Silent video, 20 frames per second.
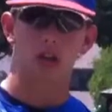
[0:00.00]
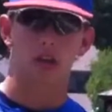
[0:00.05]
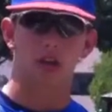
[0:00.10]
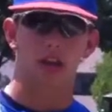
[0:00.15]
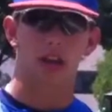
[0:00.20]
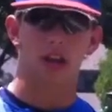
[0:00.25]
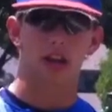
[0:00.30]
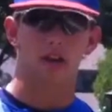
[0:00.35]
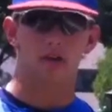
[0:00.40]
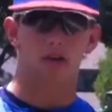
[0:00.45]
look
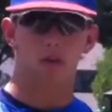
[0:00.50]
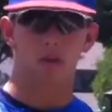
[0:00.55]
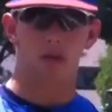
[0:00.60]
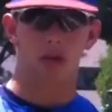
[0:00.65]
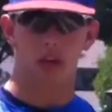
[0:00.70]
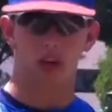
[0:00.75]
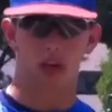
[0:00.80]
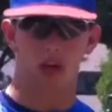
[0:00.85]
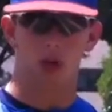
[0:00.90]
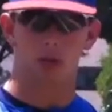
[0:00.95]
like
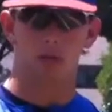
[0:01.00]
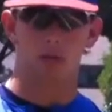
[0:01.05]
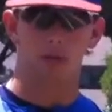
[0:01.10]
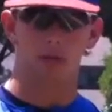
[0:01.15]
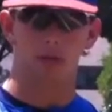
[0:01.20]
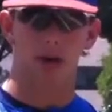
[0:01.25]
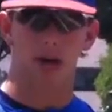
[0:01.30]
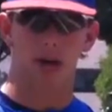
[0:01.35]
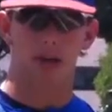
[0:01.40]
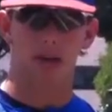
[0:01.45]
from the hitter's
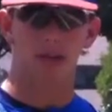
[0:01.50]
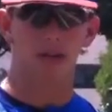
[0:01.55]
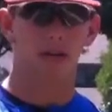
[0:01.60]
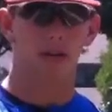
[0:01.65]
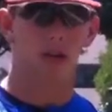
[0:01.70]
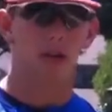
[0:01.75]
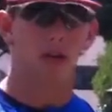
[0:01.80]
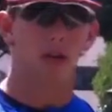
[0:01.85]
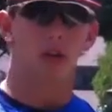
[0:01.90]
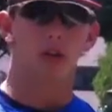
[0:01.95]

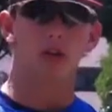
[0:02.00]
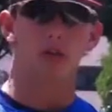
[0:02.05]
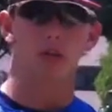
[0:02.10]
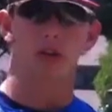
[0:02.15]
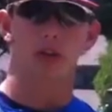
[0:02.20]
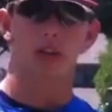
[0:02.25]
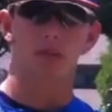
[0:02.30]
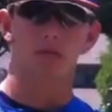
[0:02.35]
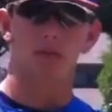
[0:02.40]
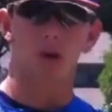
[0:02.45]
perspective. You'll
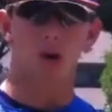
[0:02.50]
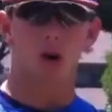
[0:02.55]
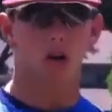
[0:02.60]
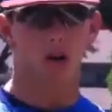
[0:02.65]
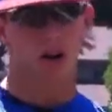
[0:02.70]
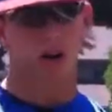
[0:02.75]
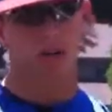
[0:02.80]
see the ball